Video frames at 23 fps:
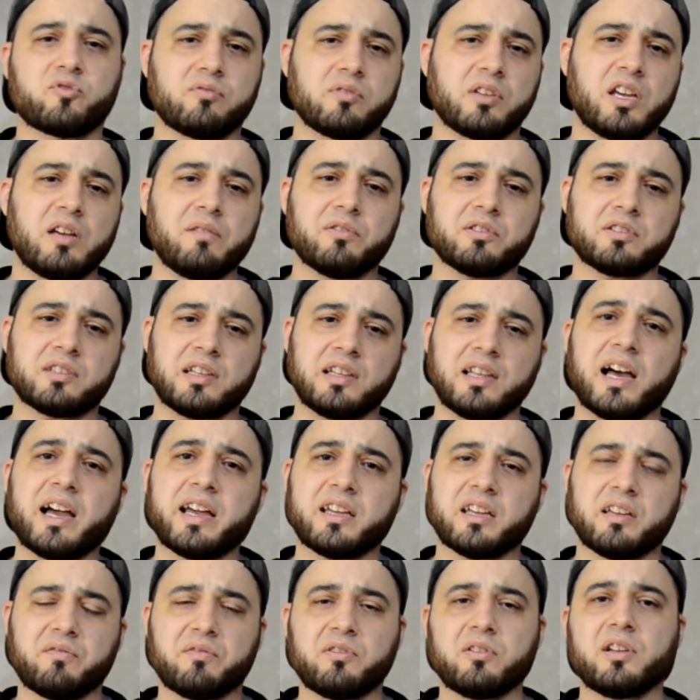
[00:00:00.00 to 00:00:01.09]
Give us a
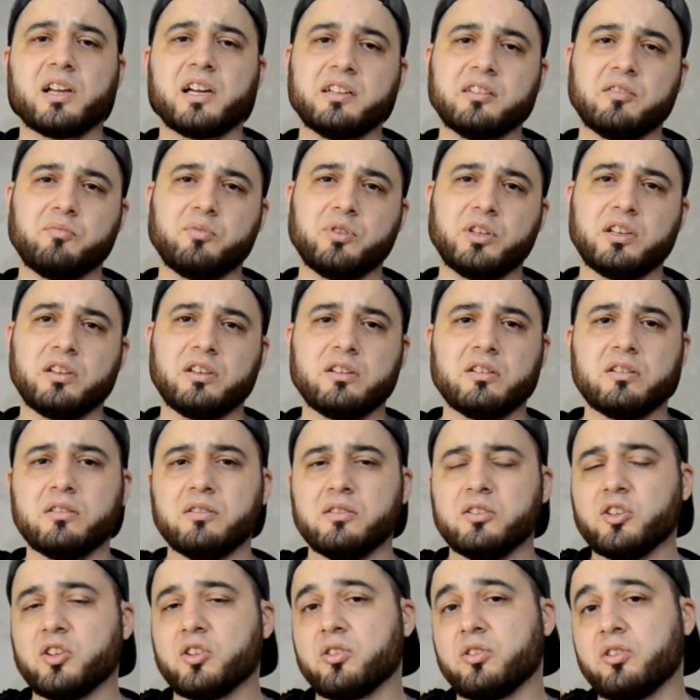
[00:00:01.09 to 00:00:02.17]
like if you like the video,
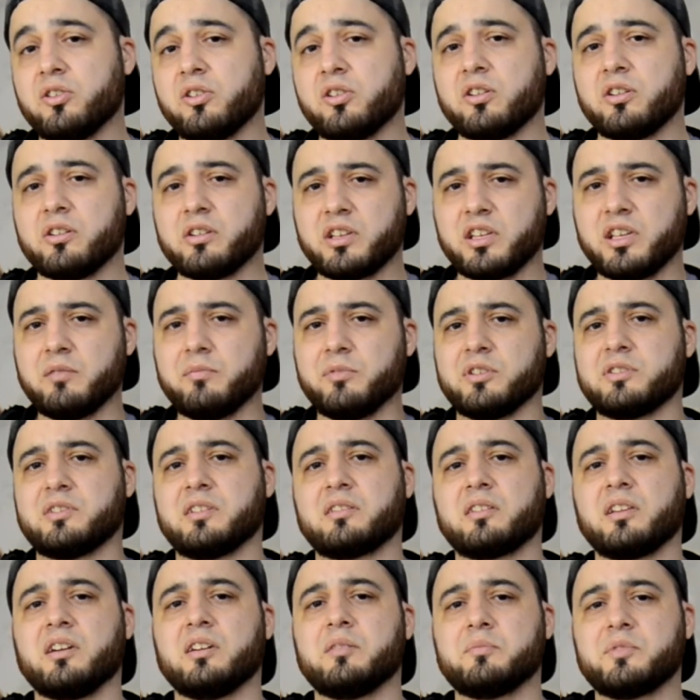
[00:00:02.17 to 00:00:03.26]
or give us a
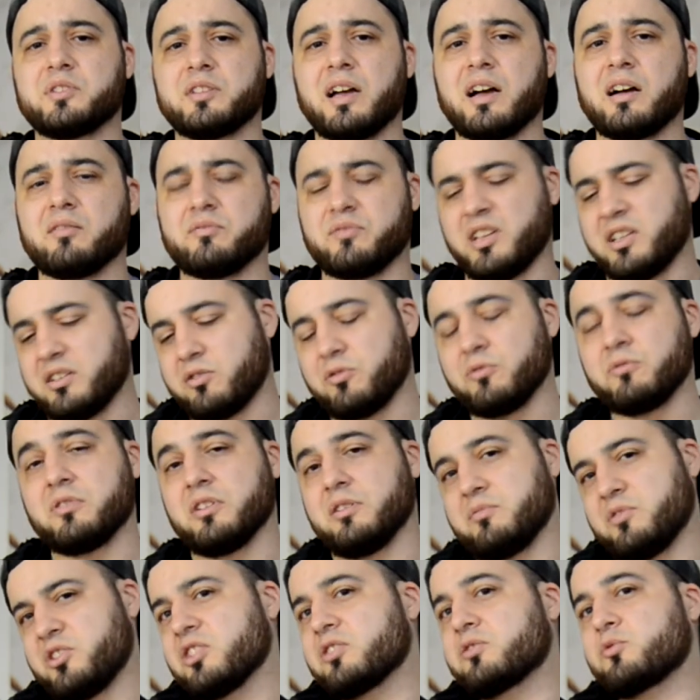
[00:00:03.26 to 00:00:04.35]
thumbs down, not two
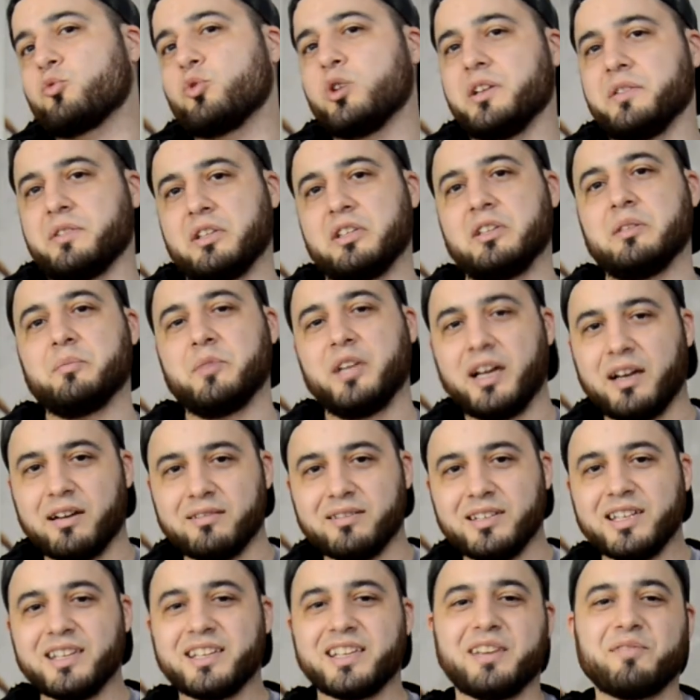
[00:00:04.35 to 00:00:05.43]
thumbs, just one thumb down
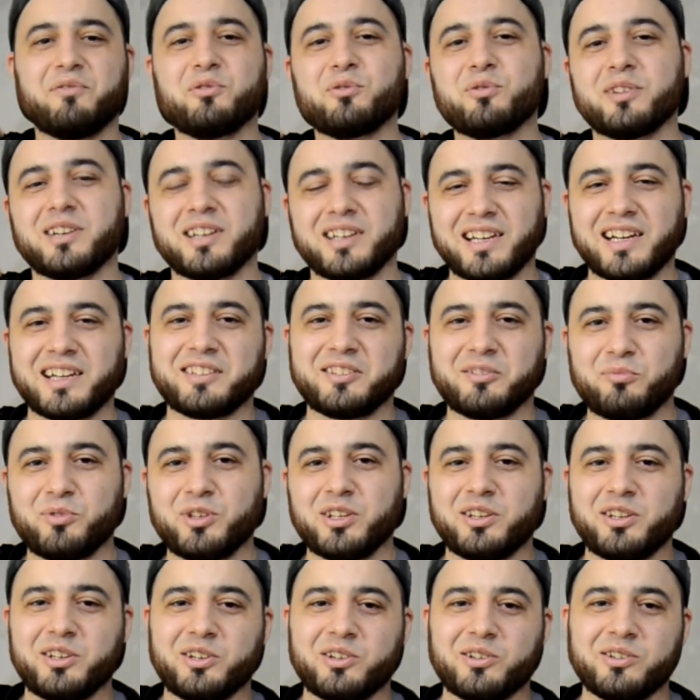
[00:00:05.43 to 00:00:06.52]
if you didn't like the
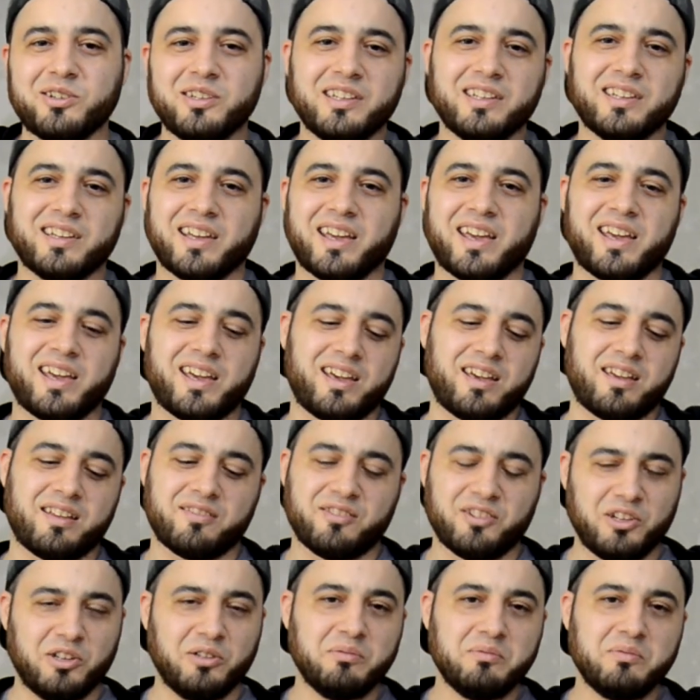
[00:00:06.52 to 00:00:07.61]
video. And
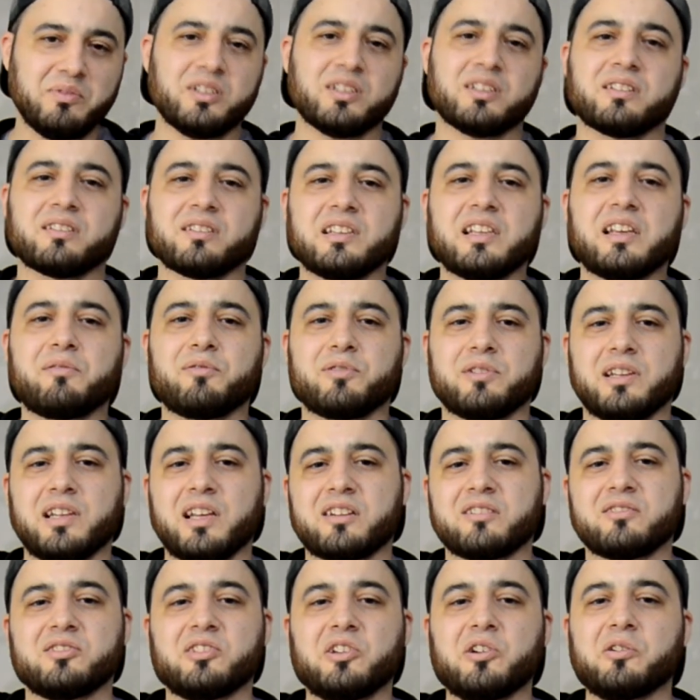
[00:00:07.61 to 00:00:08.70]
you know,
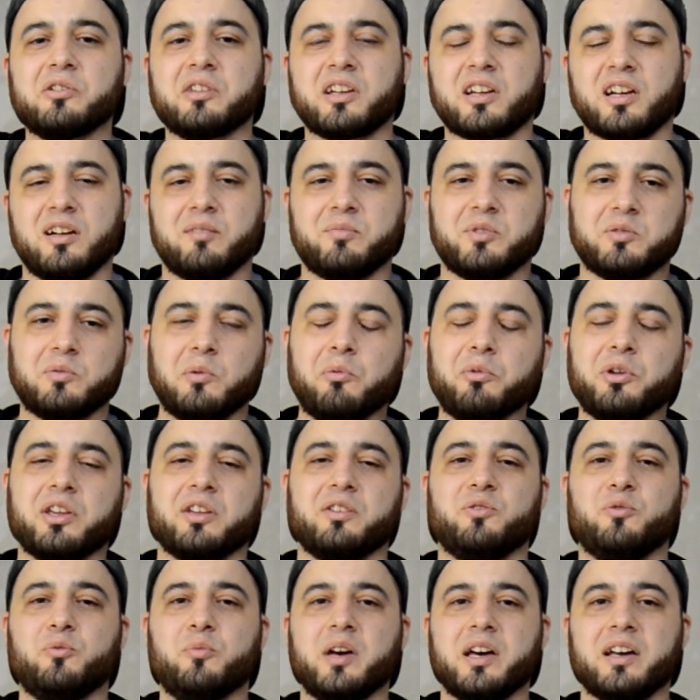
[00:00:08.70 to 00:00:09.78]
let us know in the comments what we can
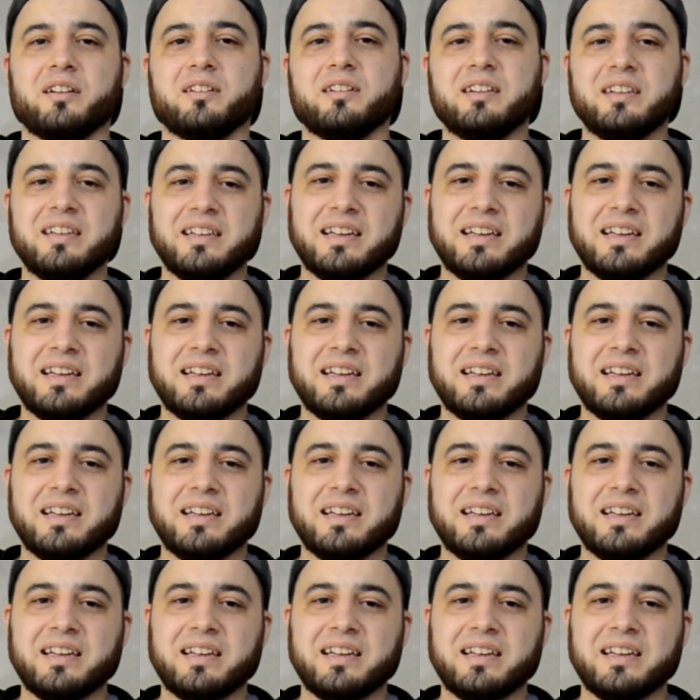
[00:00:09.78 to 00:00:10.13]
do better.